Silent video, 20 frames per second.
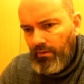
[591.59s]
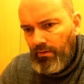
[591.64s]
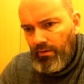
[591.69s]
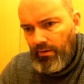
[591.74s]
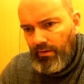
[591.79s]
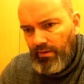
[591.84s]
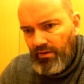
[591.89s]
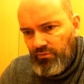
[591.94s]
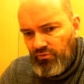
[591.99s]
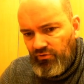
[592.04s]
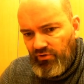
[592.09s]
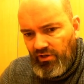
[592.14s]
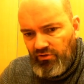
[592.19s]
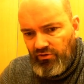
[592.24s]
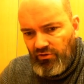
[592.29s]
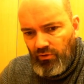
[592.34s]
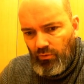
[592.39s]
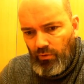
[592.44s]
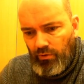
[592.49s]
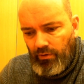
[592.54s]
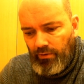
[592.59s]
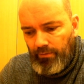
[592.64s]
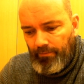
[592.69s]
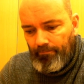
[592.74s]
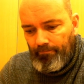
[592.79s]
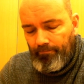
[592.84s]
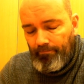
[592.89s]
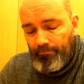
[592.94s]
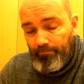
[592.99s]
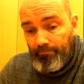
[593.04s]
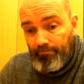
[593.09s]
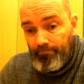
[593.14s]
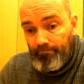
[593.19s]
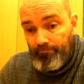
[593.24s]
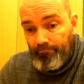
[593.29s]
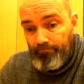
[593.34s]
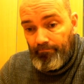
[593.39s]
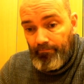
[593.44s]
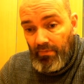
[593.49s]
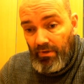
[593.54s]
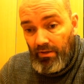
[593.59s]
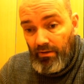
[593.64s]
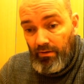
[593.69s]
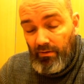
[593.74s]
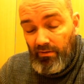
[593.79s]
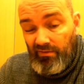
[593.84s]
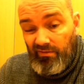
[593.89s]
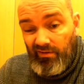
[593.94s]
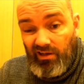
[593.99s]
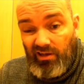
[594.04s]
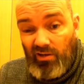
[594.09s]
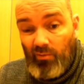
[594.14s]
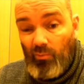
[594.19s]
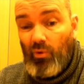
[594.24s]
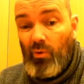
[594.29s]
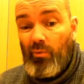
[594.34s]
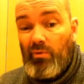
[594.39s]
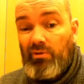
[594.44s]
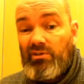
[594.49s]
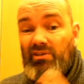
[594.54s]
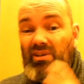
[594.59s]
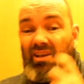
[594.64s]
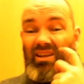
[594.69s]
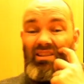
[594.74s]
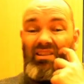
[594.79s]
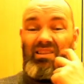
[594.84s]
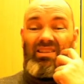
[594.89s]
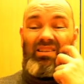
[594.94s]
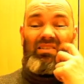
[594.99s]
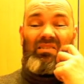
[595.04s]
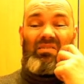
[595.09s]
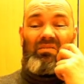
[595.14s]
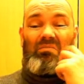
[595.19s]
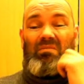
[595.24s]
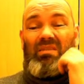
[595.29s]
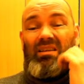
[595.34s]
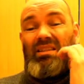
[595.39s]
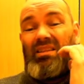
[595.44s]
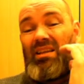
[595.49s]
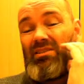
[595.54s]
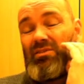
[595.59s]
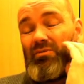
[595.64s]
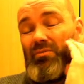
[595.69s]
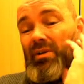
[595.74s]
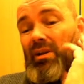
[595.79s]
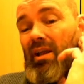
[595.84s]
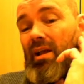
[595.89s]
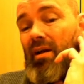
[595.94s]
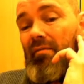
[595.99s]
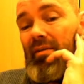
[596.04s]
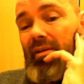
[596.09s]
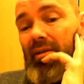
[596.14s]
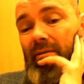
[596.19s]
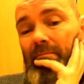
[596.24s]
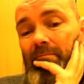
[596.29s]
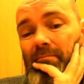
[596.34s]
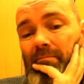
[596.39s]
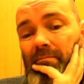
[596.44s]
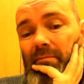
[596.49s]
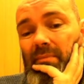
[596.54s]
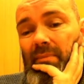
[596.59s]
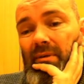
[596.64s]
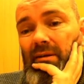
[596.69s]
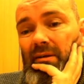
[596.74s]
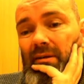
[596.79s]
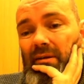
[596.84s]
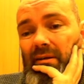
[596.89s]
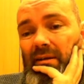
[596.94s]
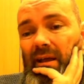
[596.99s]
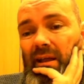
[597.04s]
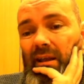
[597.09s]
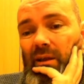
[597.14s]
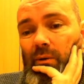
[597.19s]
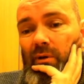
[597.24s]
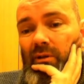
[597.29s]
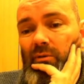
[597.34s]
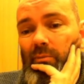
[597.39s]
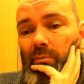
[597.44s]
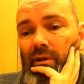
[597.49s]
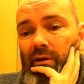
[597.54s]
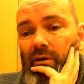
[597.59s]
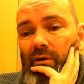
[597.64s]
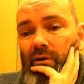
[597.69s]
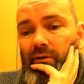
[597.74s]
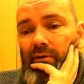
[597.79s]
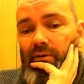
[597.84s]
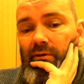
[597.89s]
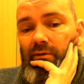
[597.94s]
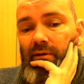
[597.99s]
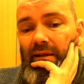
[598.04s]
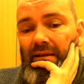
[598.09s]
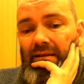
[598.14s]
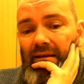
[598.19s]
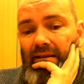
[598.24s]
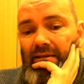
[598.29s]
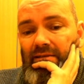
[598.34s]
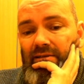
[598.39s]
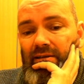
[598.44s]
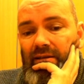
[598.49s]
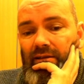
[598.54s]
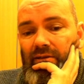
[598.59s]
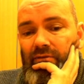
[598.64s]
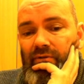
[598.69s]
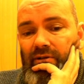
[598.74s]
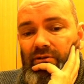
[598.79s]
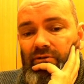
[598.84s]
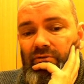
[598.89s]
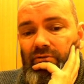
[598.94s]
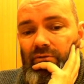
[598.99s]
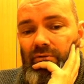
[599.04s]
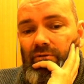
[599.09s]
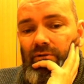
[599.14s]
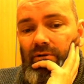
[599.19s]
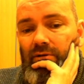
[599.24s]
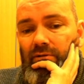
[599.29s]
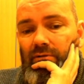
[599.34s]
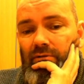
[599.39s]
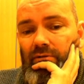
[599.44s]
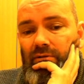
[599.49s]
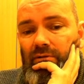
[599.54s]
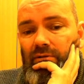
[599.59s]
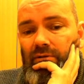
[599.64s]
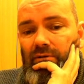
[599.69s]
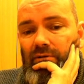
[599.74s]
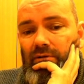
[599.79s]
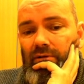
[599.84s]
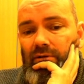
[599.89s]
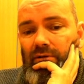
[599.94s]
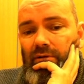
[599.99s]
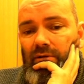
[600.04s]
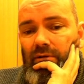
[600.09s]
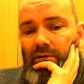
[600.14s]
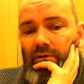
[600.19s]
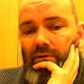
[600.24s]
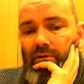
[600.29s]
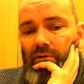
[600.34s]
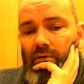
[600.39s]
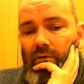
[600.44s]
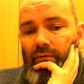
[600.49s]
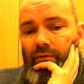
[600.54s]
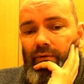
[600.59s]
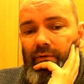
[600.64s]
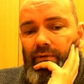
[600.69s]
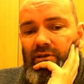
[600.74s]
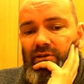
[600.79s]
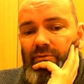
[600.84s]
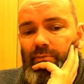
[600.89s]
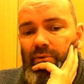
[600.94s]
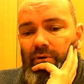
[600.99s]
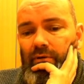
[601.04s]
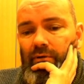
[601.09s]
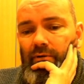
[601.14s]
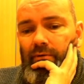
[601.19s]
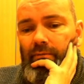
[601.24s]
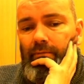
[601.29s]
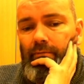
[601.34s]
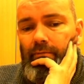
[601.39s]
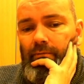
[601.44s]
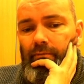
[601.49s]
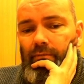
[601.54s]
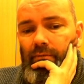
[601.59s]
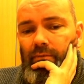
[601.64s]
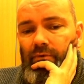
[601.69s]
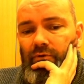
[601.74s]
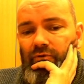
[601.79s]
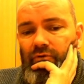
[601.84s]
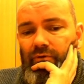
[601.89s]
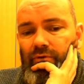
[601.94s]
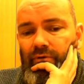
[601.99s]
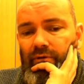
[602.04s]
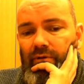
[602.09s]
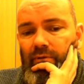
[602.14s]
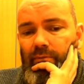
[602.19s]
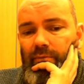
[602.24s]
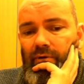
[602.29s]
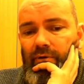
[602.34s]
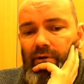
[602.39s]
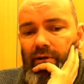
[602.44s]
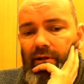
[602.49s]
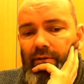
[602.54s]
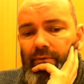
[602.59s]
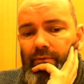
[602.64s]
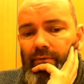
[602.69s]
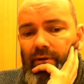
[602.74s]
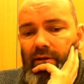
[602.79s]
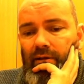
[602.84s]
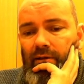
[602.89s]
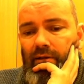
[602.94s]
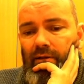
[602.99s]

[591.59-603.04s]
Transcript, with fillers: and this was actually where Nakamura was signed he doesn't really have any any way to play on here Let, us say he tries to uh, go for this pawn sorry the pawn on a3